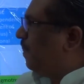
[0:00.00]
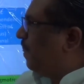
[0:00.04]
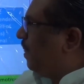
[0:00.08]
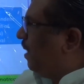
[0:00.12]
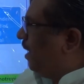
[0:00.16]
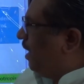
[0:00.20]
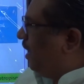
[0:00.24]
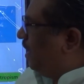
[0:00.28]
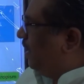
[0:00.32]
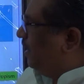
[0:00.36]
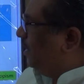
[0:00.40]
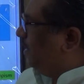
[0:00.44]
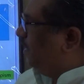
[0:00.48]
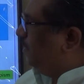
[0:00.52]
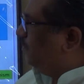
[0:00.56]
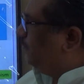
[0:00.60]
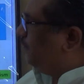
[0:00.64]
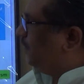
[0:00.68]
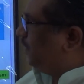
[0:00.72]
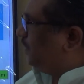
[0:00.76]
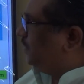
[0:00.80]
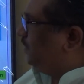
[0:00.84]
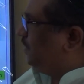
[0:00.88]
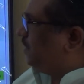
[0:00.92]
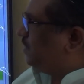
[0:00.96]
and in
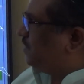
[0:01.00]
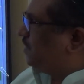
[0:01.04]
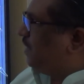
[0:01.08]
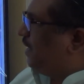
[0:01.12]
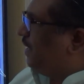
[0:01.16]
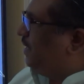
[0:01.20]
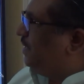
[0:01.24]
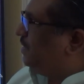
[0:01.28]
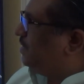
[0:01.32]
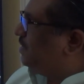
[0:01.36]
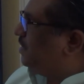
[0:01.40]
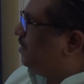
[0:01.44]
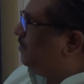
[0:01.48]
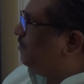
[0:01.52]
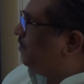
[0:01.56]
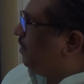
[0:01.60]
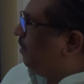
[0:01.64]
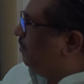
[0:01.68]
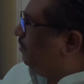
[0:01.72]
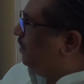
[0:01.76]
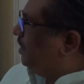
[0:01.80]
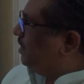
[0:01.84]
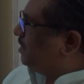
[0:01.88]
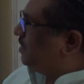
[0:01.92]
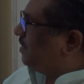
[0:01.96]
further slides, from
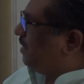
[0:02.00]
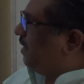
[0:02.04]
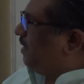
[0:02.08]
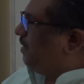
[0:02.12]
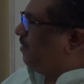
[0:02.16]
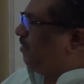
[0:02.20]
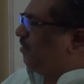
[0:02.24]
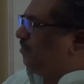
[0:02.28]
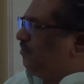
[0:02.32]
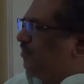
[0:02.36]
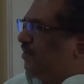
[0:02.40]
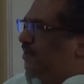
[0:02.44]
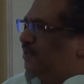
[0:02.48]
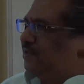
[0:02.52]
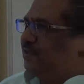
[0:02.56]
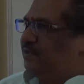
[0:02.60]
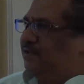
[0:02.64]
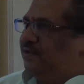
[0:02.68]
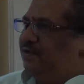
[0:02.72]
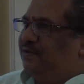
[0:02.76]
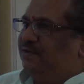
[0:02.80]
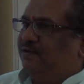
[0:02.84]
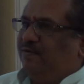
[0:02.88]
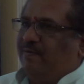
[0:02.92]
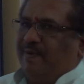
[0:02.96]
this slide onwards,
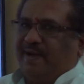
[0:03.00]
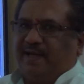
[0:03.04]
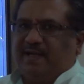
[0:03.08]
you make